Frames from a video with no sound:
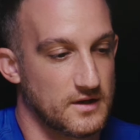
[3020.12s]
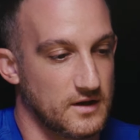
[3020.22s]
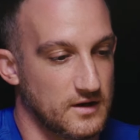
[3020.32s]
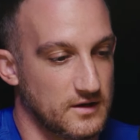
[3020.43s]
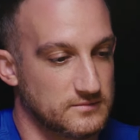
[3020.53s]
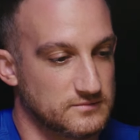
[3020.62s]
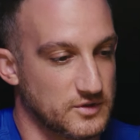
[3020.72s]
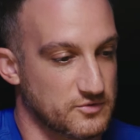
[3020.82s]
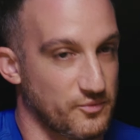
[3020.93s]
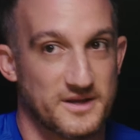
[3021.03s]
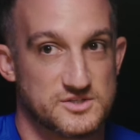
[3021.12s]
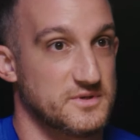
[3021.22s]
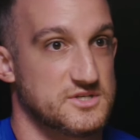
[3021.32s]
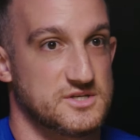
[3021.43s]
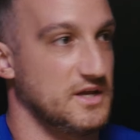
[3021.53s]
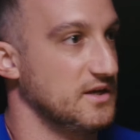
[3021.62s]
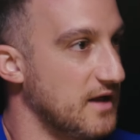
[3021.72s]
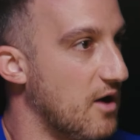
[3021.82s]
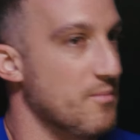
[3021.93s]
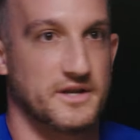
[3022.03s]
Um, you know, it remains to be seen
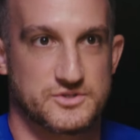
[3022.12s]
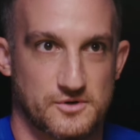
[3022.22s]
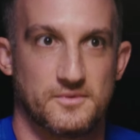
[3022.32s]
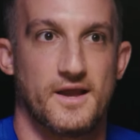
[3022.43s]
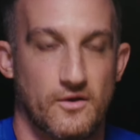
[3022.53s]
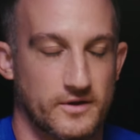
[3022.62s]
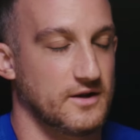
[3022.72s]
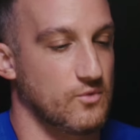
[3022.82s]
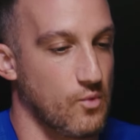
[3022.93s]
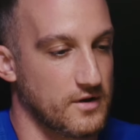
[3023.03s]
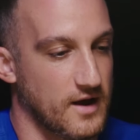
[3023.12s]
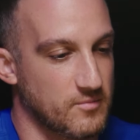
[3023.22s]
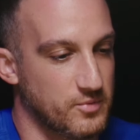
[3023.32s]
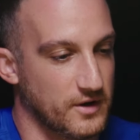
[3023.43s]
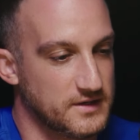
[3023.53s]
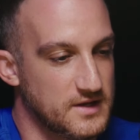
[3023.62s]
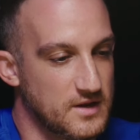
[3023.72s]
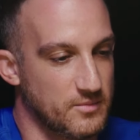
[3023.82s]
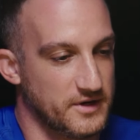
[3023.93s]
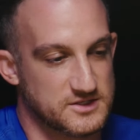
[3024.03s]
how minutes are going to be allocated and whatnot. But
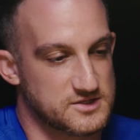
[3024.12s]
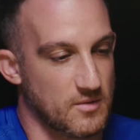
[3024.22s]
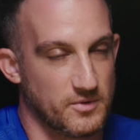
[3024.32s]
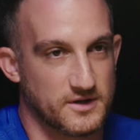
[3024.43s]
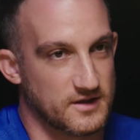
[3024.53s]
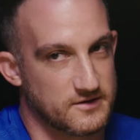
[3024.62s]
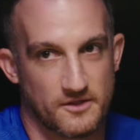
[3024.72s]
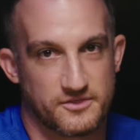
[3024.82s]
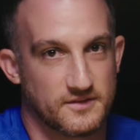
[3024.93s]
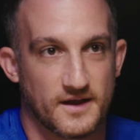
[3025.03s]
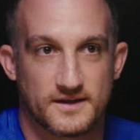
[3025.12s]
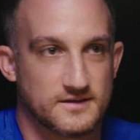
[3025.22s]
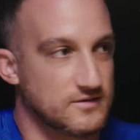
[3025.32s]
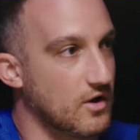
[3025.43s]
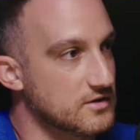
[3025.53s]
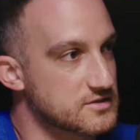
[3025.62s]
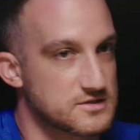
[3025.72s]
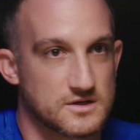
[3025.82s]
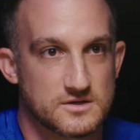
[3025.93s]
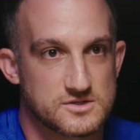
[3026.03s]
but he's somebody that nothing that kid does
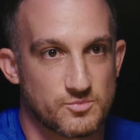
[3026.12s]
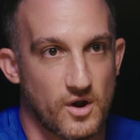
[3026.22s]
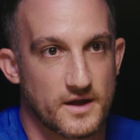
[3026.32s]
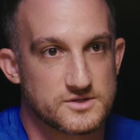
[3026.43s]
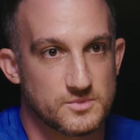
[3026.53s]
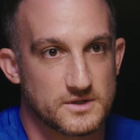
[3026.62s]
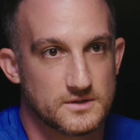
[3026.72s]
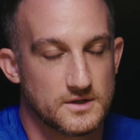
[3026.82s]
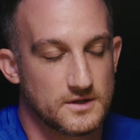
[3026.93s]
is going to surprise me.